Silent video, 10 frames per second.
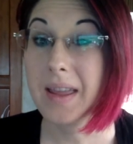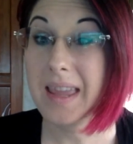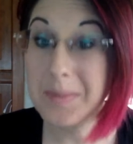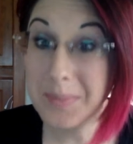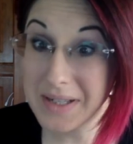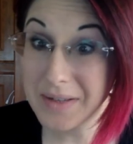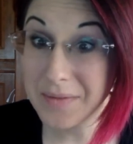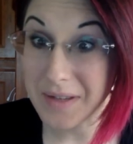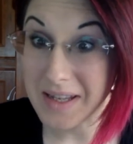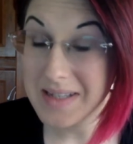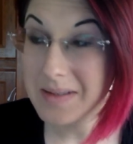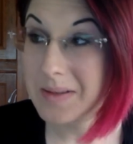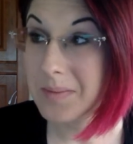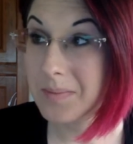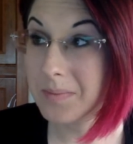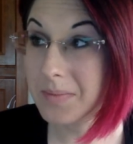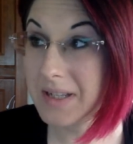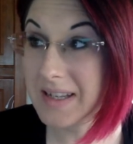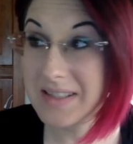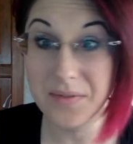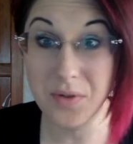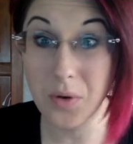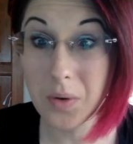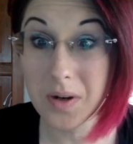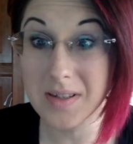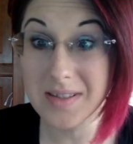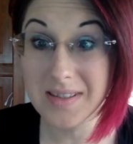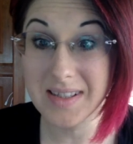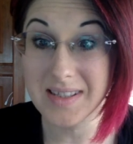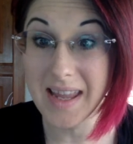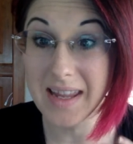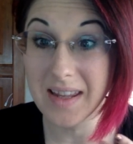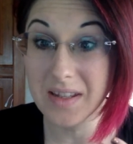can benefit, because of course, it's like,